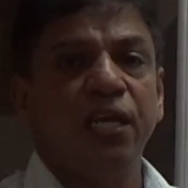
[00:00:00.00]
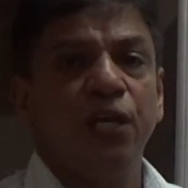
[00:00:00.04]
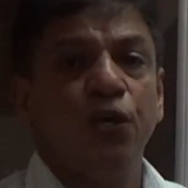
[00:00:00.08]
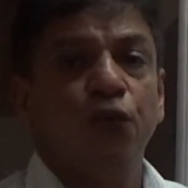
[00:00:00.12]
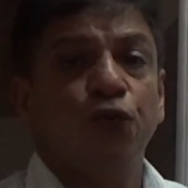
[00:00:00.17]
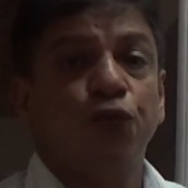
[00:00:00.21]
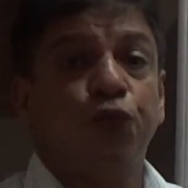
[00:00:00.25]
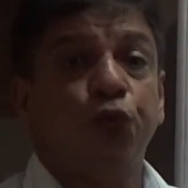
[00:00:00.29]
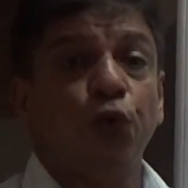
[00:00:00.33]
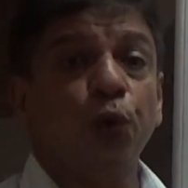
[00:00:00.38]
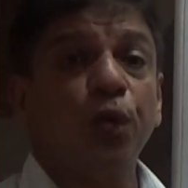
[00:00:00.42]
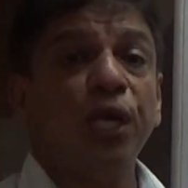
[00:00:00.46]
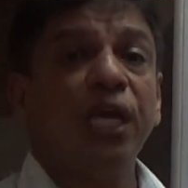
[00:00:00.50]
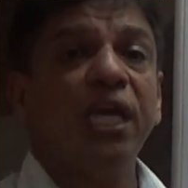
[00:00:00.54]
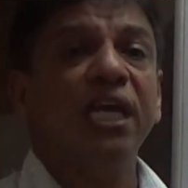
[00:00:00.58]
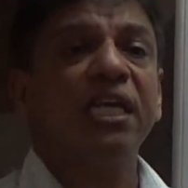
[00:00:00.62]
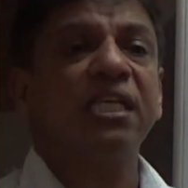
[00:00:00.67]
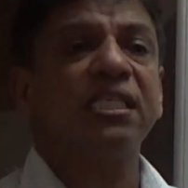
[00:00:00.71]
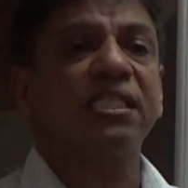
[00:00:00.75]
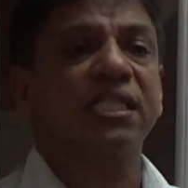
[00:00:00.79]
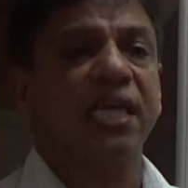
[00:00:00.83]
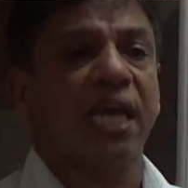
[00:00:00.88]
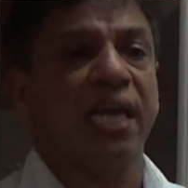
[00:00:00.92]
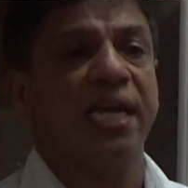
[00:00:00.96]
Fourier
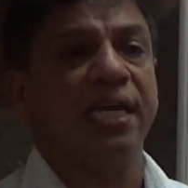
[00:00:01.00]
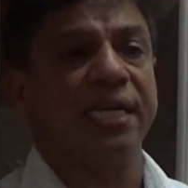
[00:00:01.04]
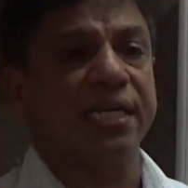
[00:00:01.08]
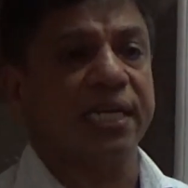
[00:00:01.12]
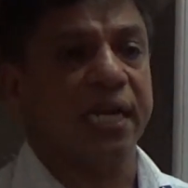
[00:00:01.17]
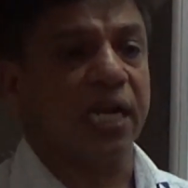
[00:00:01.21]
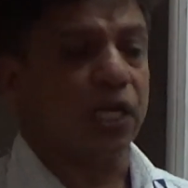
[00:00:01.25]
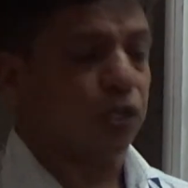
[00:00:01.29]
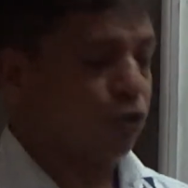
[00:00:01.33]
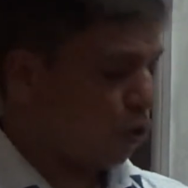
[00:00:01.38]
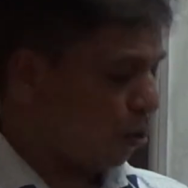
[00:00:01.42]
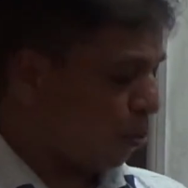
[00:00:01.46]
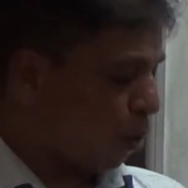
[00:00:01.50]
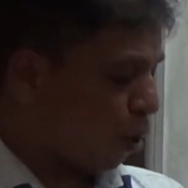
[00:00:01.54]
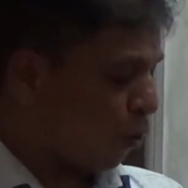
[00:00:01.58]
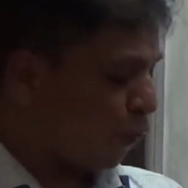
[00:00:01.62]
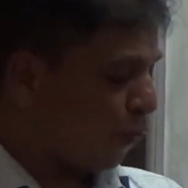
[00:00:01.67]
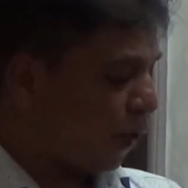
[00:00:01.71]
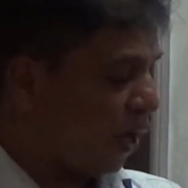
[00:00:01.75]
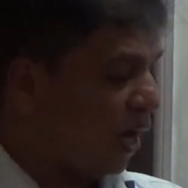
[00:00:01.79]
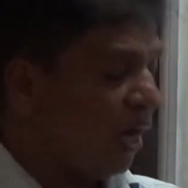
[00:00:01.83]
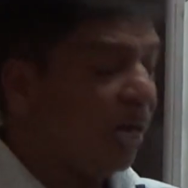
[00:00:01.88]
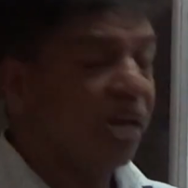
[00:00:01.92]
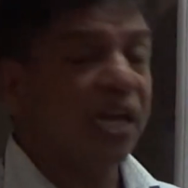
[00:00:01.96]
sine transform of
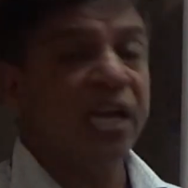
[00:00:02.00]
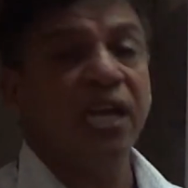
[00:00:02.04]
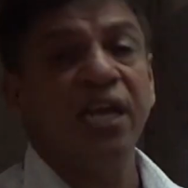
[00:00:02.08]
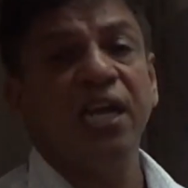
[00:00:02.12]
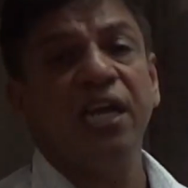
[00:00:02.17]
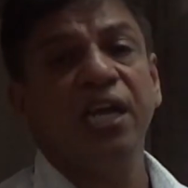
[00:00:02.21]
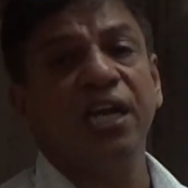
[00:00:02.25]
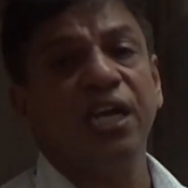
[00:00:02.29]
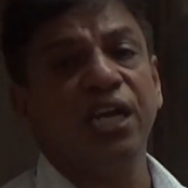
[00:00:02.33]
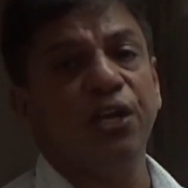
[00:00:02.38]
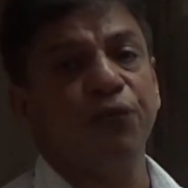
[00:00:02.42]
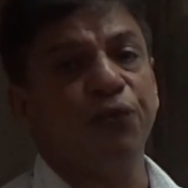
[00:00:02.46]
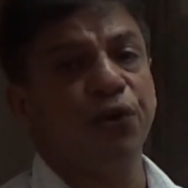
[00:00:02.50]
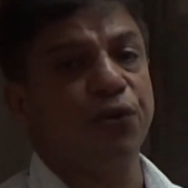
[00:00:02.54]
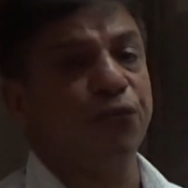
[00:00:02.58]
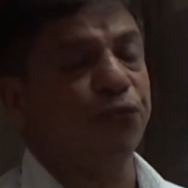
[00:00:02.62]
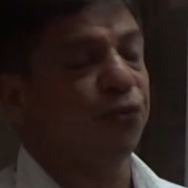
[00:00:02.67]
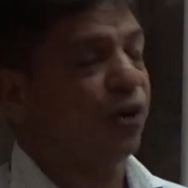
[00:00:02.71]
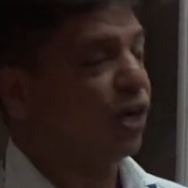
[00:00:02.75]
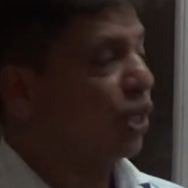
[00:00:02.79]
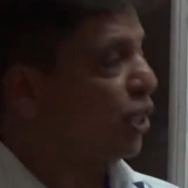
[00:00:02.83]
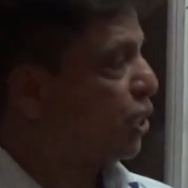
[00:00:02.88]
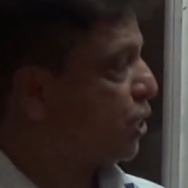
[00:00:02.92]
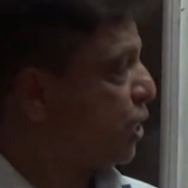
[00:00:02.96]
a given
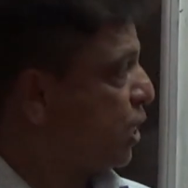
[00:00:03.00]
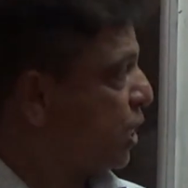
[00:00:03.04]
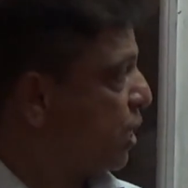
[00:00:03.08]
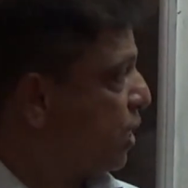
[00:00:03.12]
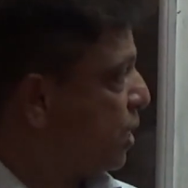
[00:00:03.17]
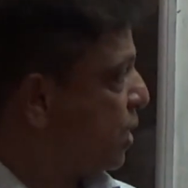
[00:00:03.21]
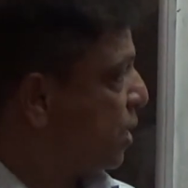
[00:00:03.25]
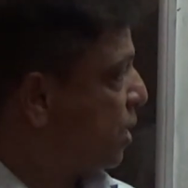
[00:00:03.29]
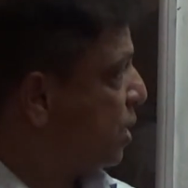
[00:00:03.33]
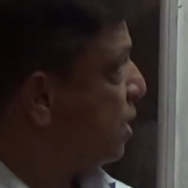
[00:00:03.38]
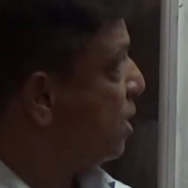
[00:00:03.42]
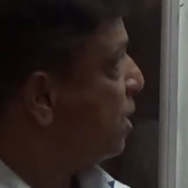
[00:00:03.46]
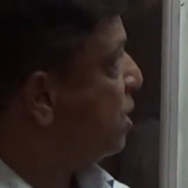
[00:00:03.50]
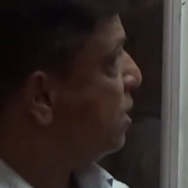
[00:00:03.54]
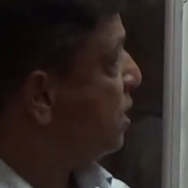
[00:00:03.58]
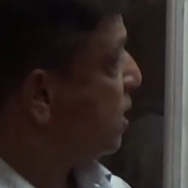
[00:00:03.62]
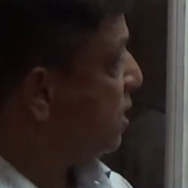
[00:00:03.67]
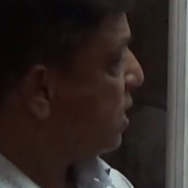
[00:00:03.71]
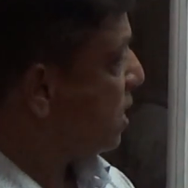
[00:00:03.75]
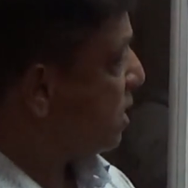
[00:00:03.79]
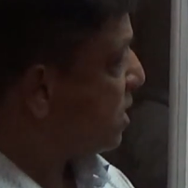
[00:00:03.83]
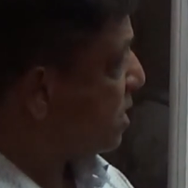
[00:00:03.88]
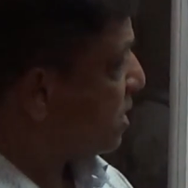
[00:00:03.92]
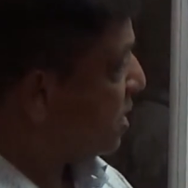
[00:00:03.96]
function.
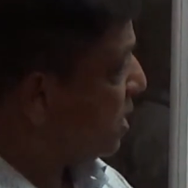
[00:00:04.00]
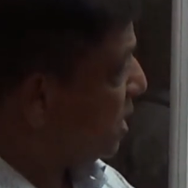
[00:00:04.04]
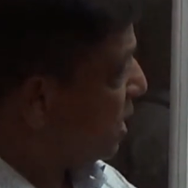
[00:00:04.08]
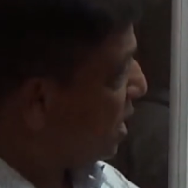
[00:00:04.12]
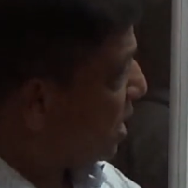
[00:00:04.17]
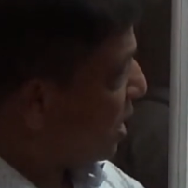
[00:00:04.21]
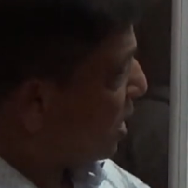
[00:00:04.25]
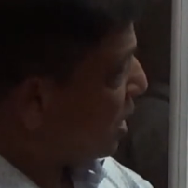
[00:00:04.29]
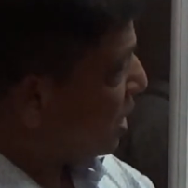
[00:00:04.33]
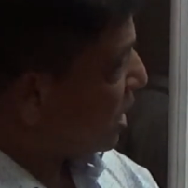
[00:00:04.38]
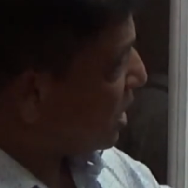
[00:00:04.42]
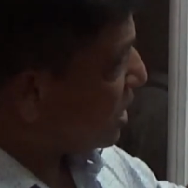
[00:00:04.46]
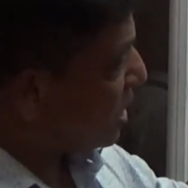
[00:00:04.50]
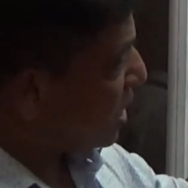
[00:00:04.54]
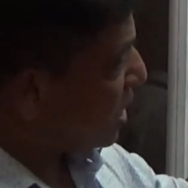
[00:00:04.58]
This is, you just